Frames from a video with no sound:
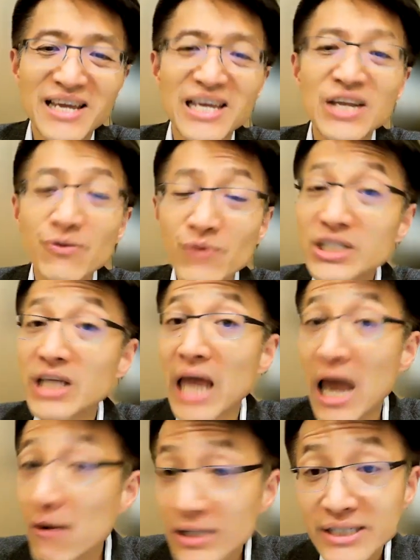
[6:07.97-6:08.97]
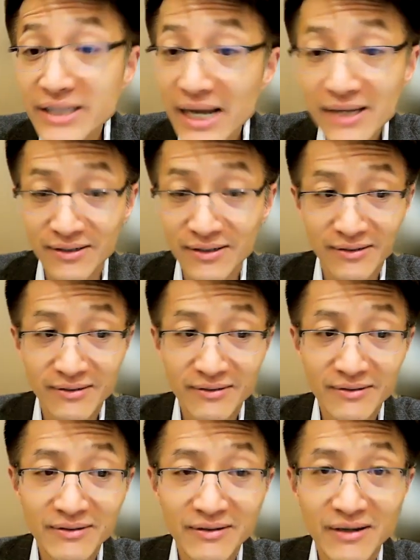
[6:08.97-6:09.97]
in which every sectors,
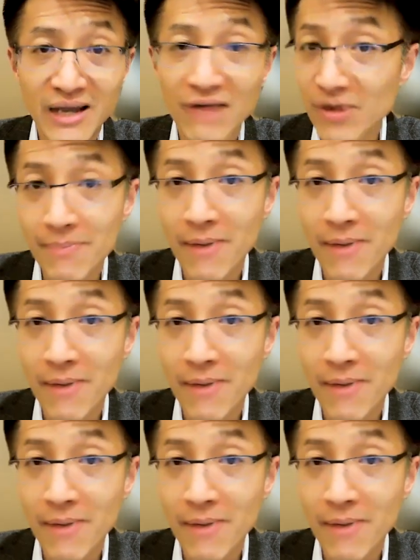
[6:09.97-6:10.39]
every